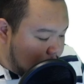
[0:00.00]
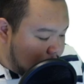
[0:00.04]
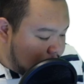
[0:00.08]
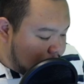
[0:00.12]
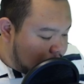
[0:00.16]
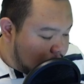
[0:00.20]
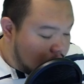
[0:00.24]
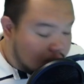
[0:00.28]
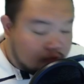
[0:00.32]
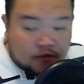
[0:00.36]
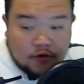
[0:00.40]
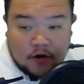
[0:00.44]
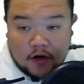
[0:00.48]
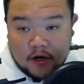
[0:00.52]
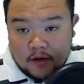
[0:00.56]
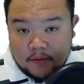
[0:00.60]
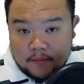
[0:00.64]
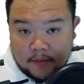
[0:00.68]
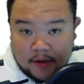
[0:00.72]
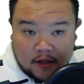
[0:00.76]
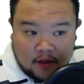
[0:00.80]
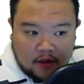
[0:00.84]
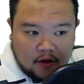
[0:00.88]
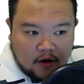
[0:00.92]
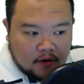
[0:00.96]
Um, no, oh,
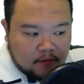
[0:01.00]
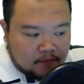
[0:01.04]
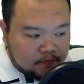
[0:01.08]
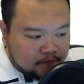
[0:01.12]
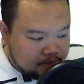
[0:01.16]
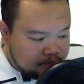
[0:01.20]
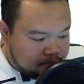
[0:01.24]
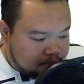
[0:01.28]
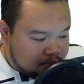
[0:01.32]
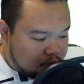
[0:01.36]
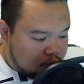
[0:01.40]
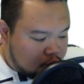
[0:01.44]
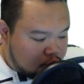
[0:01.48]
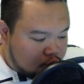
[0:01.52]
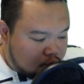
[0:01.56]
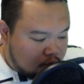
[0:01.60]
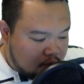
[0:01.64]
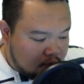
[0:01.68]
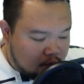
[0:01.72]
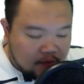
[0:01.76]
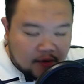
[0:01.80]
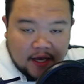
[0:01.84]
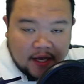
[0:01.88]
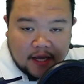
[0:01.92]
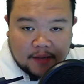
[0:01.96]
sorry, my alarm.
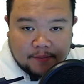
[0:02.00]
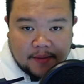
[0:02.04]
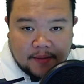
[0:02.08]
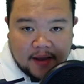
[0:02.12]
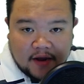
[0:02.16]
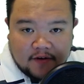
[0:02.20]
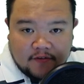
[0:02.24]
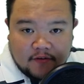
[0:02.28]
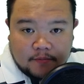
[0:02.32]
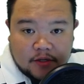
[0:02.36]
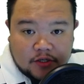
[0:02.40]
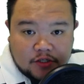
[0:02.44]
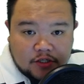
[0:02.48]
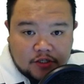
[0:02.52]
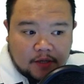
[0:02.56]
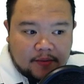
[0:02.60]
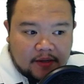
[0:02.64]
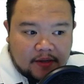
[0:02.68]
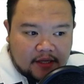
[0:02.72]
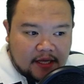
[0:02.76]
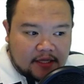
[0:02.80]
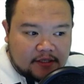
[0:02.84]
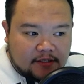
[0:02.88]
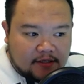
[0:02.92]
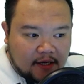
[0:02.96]
Usually we get back from
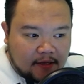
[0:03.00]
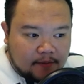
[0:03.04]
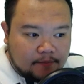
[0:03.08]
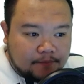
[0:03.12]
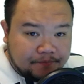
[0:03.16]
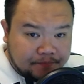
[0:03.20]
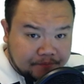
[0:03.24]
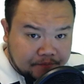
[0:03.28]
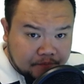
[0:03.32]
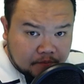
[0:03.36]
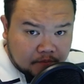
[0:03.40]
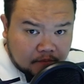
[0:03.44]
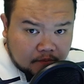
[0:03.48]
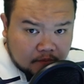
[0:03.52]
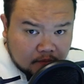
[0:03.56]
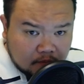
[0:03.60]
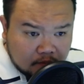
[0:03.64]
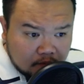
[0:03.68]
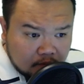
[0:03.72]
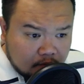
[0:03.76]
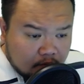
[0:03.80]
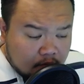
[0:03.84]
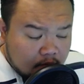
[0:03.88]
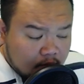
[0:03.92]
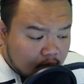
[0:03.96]
the gym at that time.
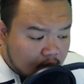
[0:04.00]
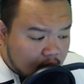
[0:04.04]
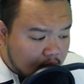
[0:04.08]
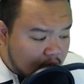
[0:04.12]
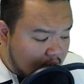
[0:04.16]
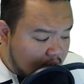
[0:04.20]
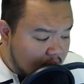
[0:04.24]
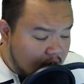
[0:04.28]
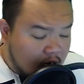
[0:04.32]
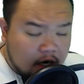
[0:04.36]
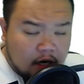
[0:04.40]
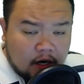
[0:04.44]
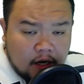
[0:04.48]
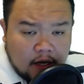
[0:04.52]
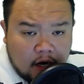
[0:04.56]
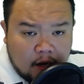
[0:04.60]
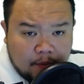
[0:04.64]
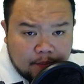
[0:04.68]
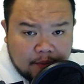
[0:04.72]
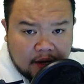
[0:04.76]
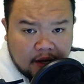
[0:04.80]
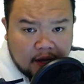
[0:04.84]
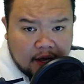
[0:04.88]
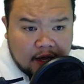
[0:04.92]
I got